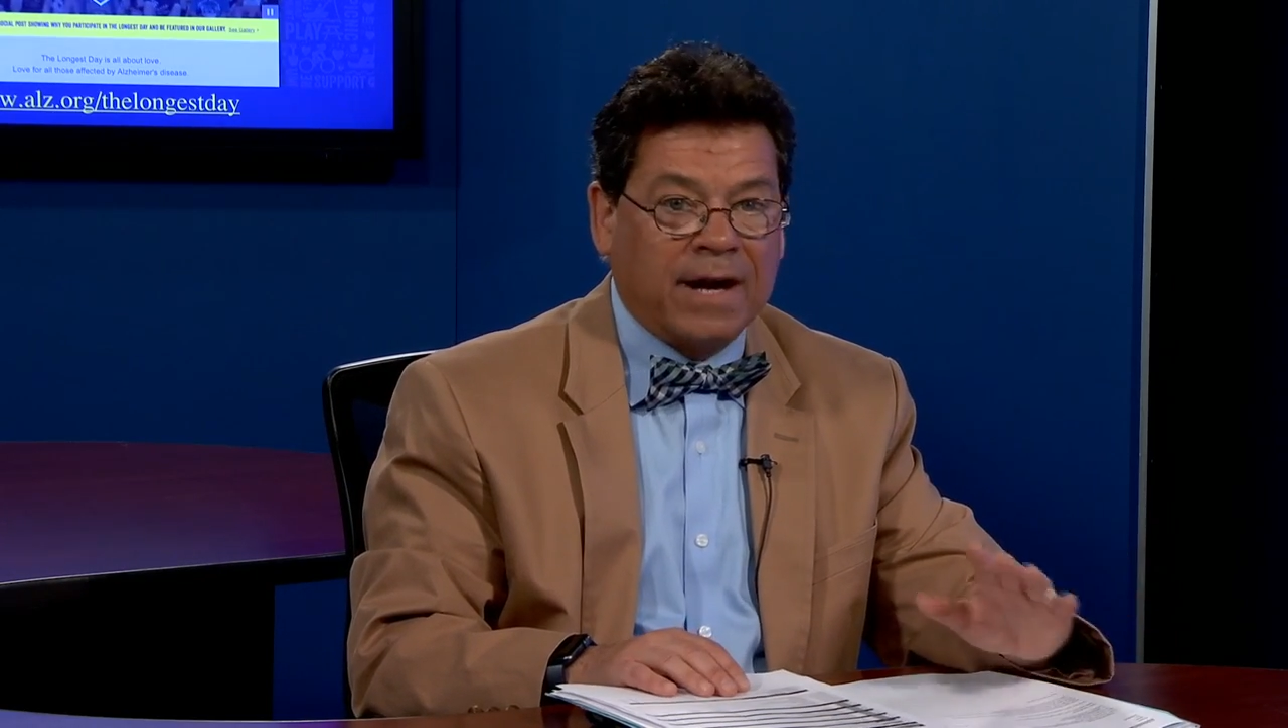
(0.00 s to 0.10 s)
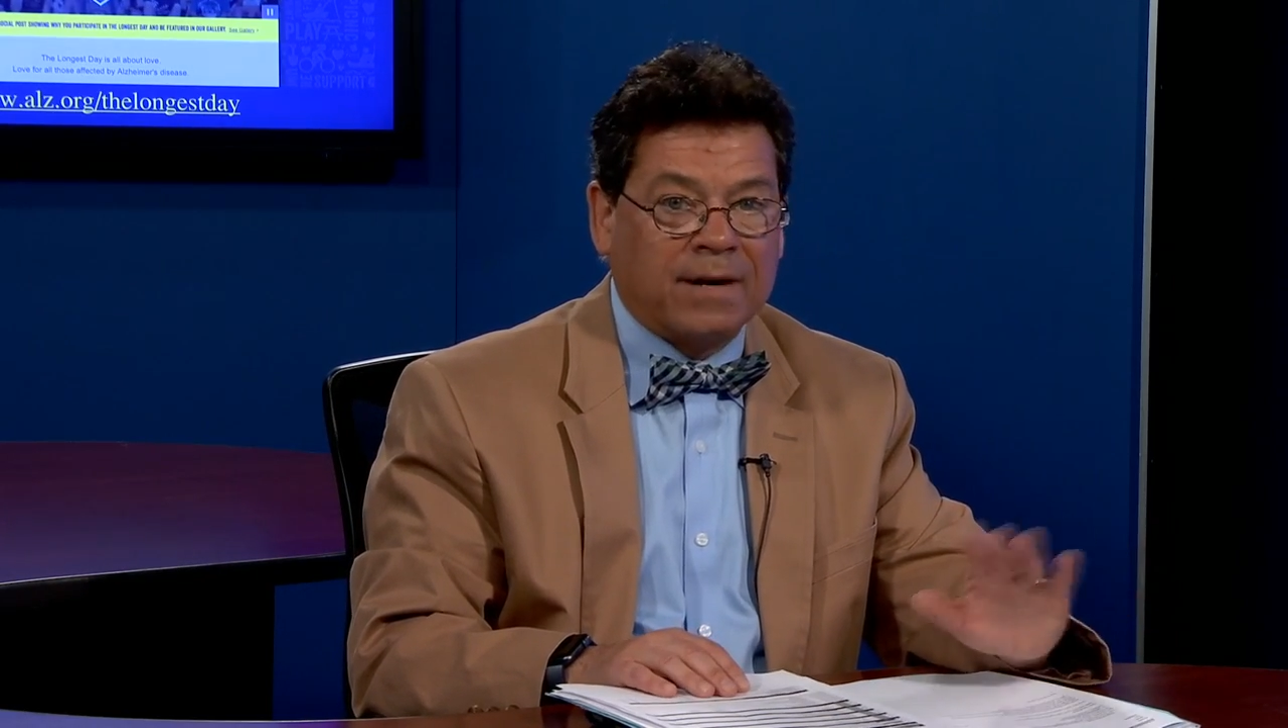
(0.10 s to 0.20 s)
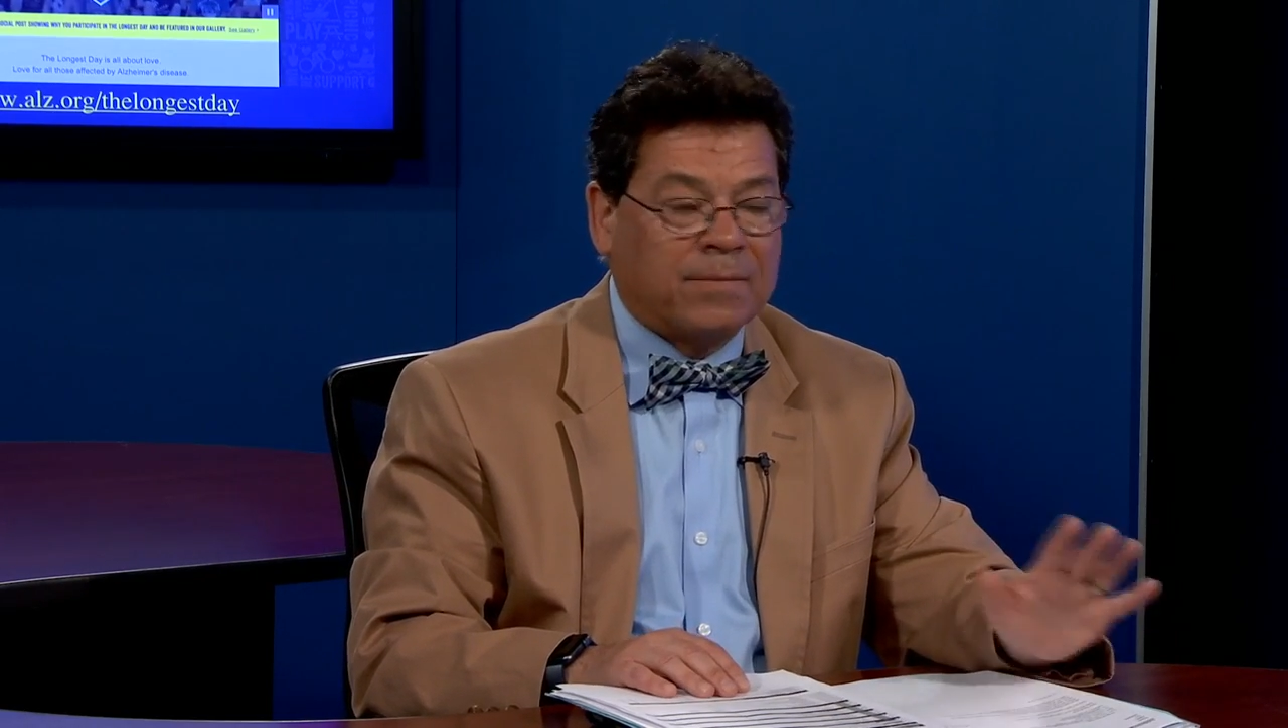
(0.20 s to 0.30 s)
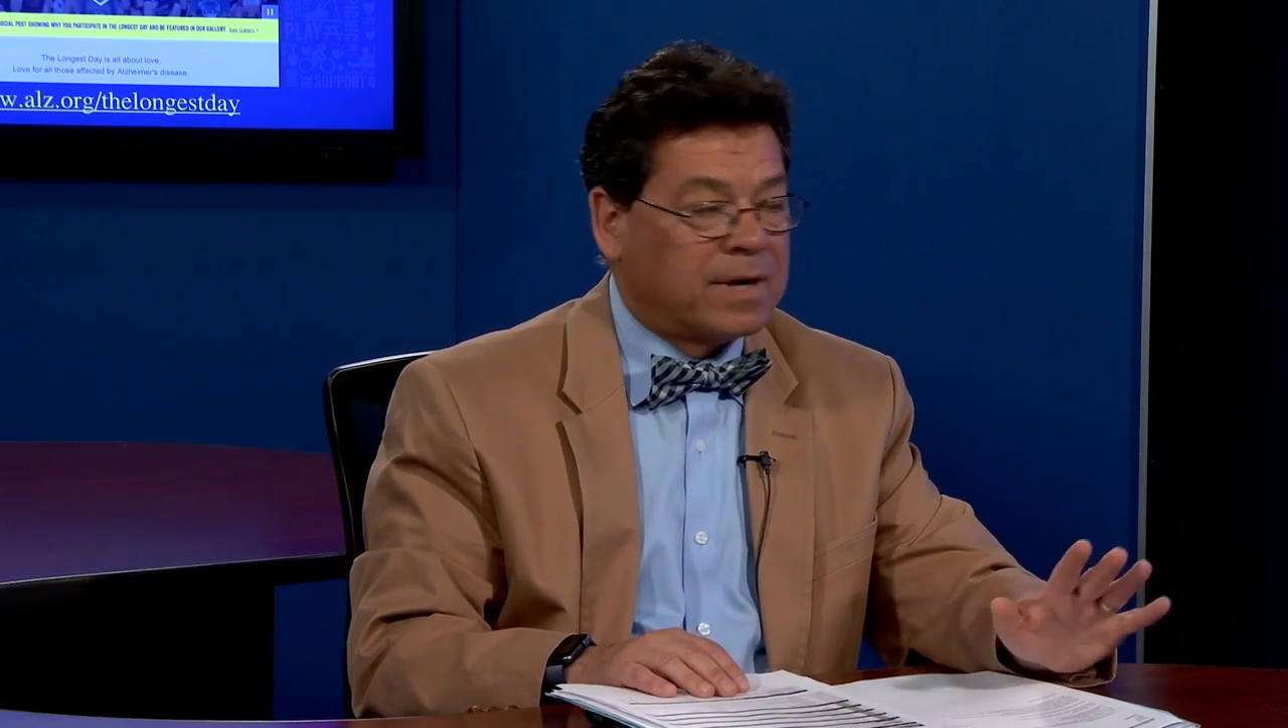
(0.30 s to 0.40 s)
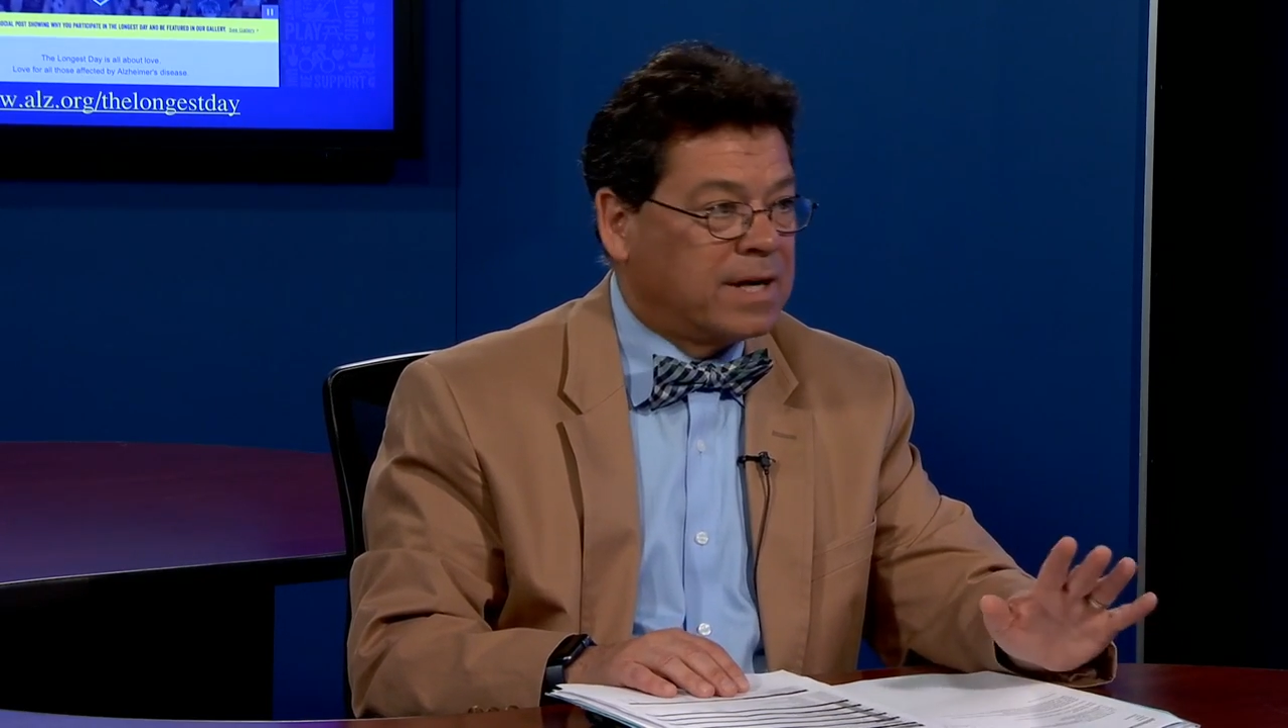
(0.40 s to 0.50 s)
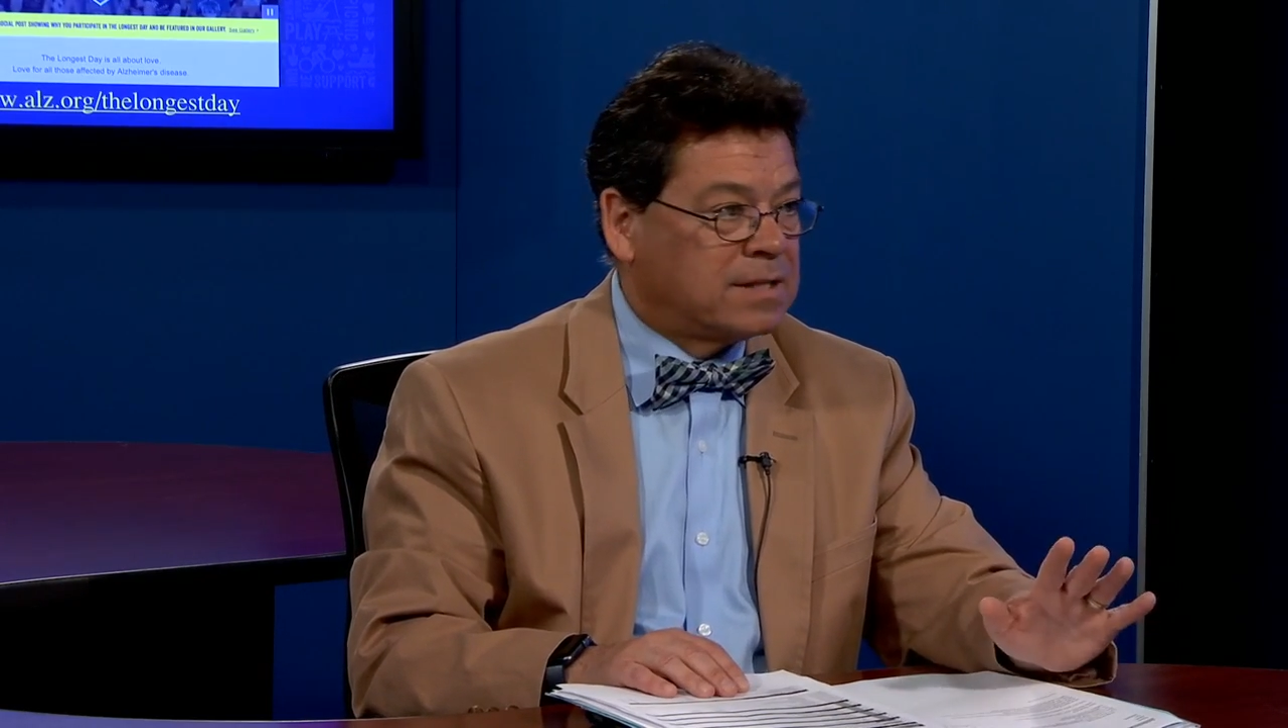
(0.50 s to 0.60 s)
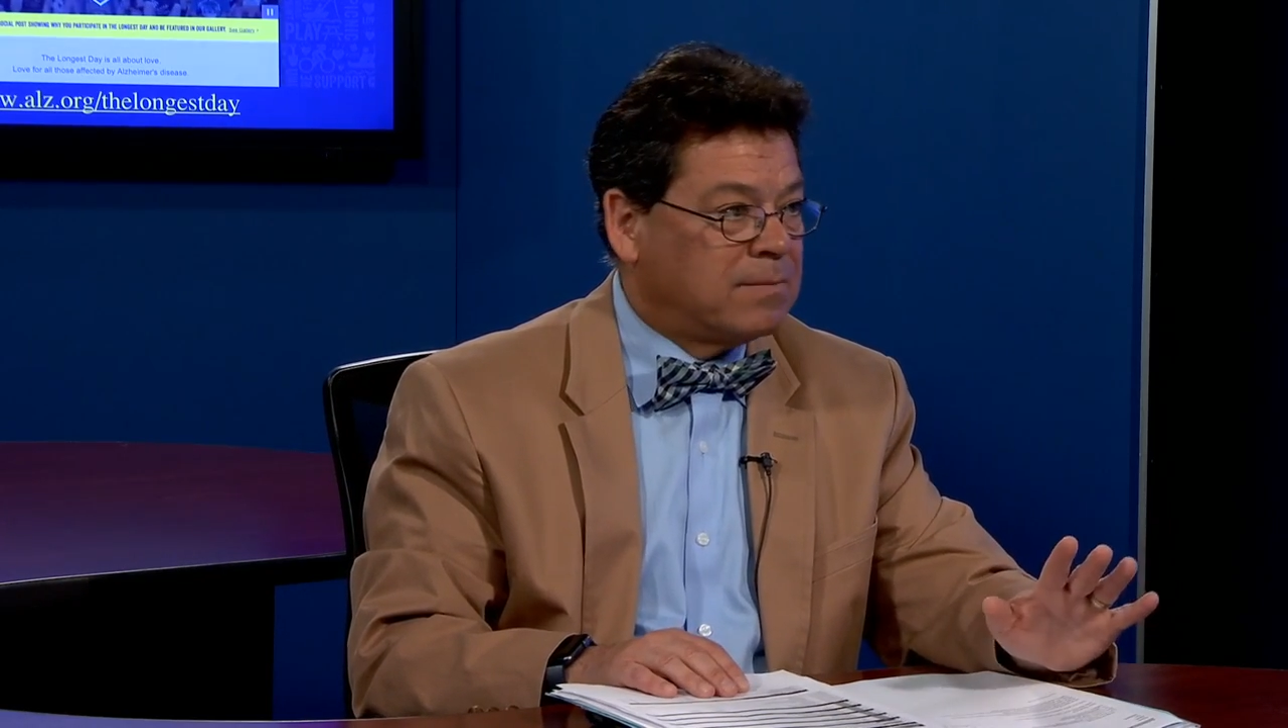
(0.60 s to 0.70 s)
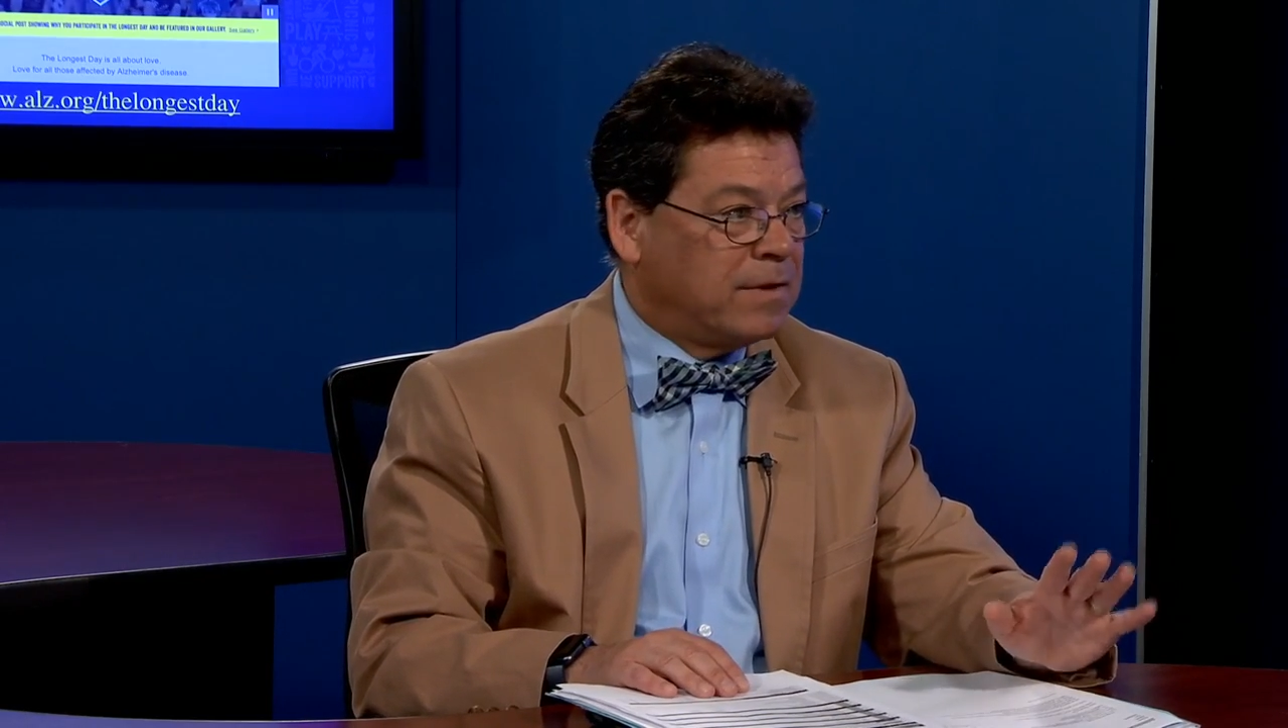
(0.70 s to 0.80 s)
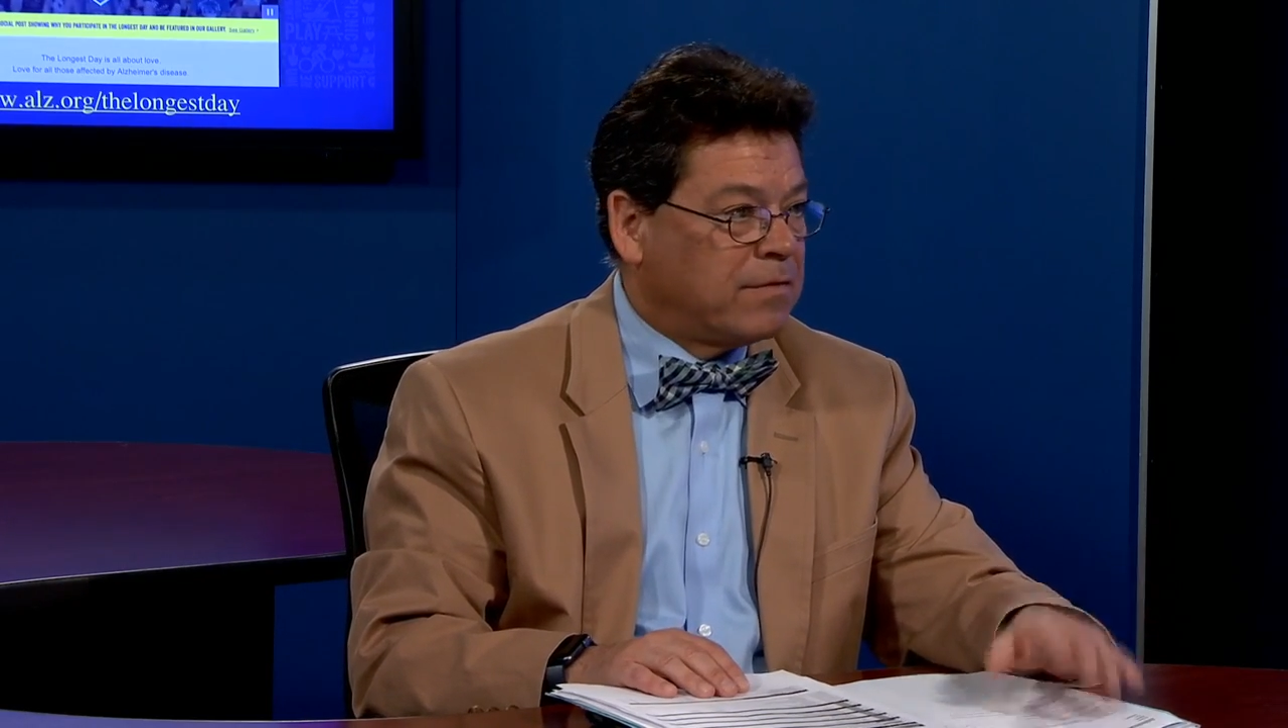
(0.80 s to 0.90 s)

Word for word: that number and get some